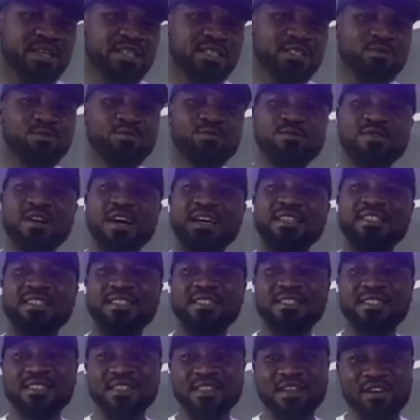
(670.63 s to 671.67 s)
person who has
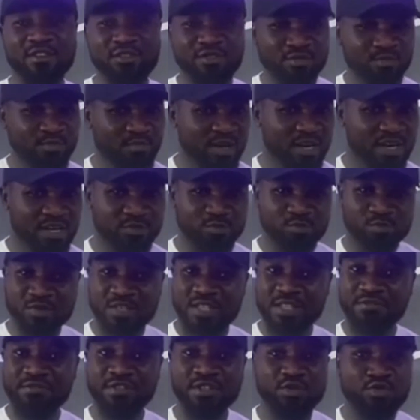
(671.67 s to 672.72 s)
a sound mind
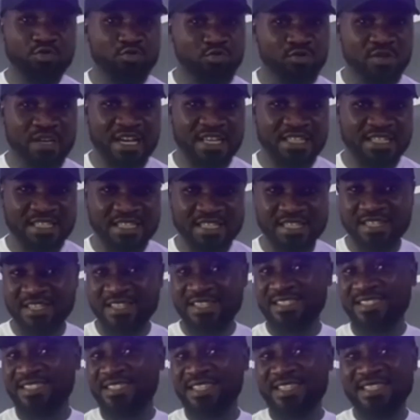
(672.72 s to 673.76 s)
would even do that.
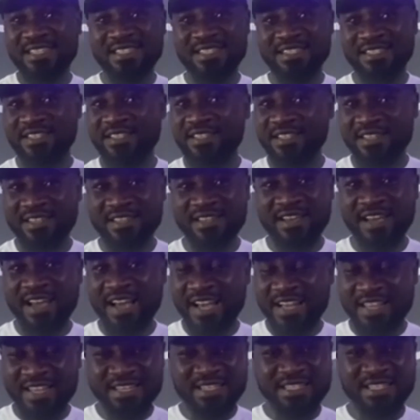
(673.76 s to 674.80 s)
Just
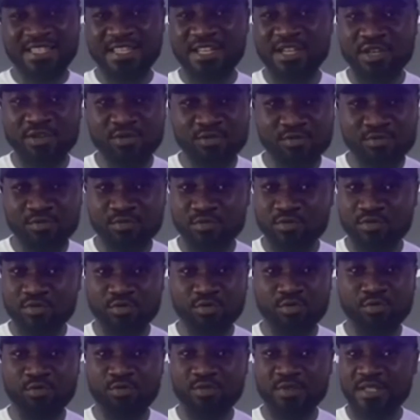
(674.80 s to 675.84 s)
as a single
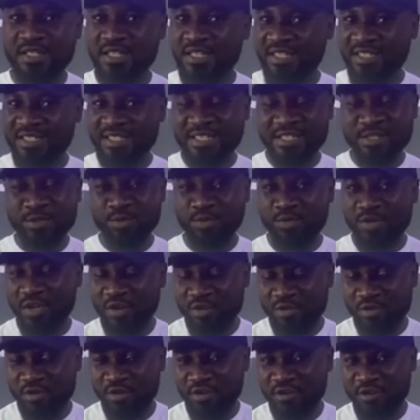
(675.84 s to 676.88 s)
dose, just
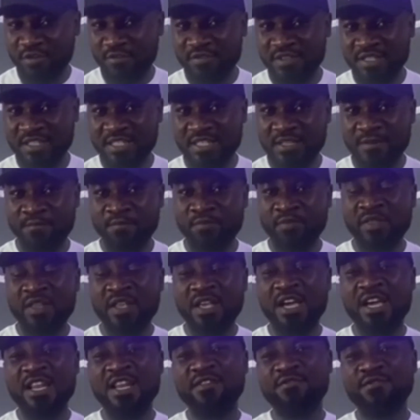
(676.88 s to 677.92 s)
swallow all of this.
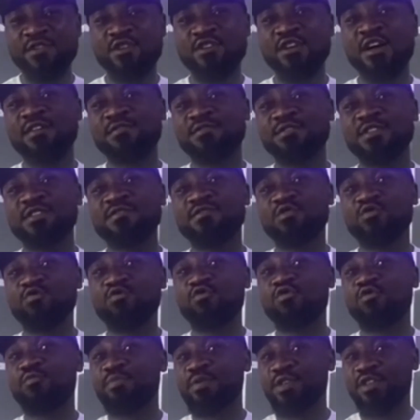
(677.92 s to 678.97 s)
And even you have to
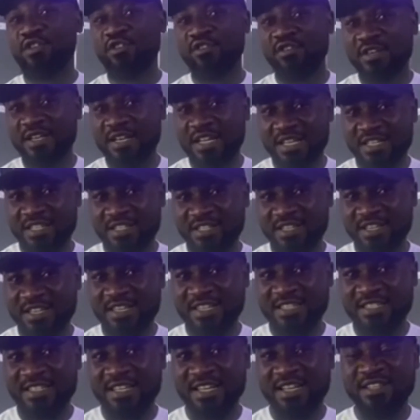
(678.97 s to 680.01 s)
even go beyond that, you
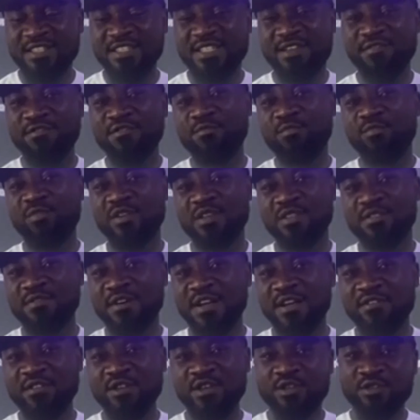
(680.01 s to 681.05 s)
understand? 7.5.
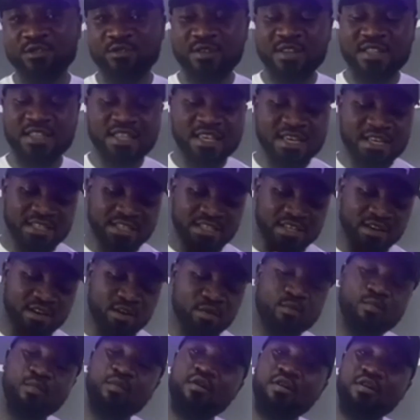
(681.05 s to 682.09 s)
So it takes
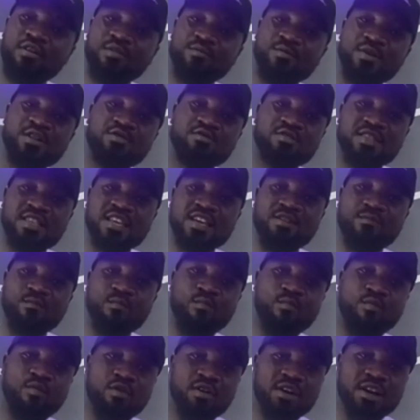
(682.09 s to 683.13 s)
more when you take
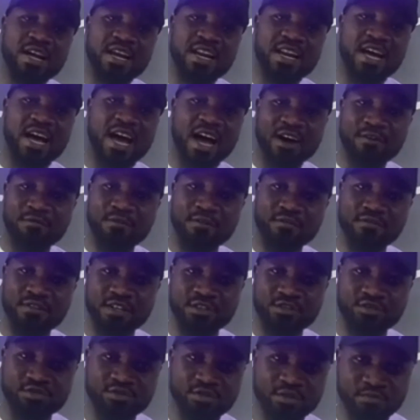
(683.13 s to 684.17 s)
more than half of
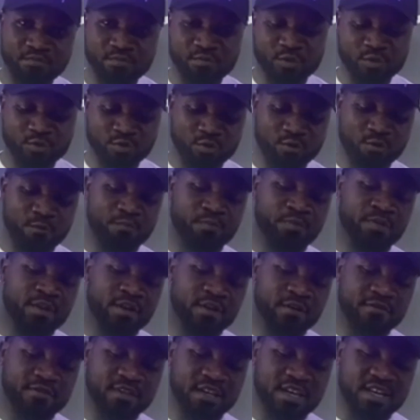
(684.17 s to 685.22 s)
the strip. So
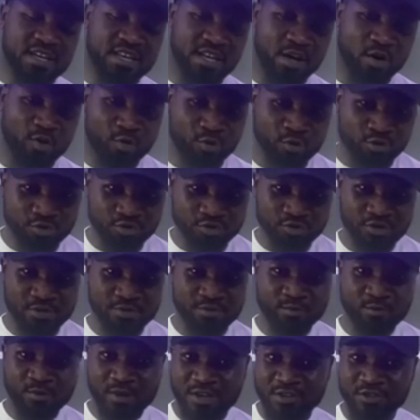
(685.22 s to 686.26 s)
you're taking the whole
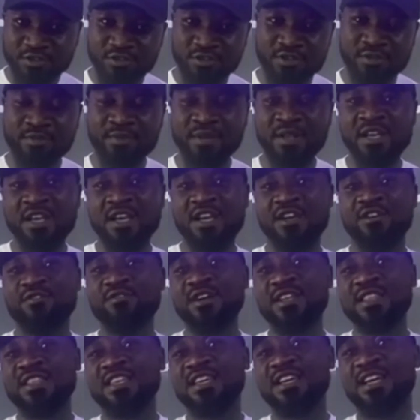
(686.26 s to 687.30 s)
strip, one strip, and
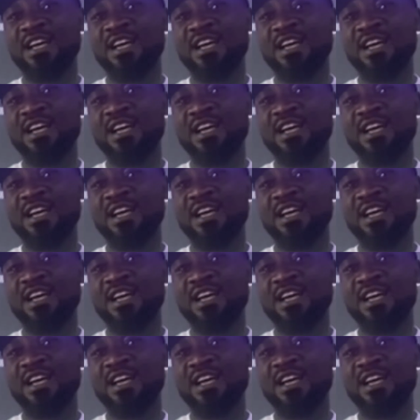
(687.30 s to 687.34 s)
you're going to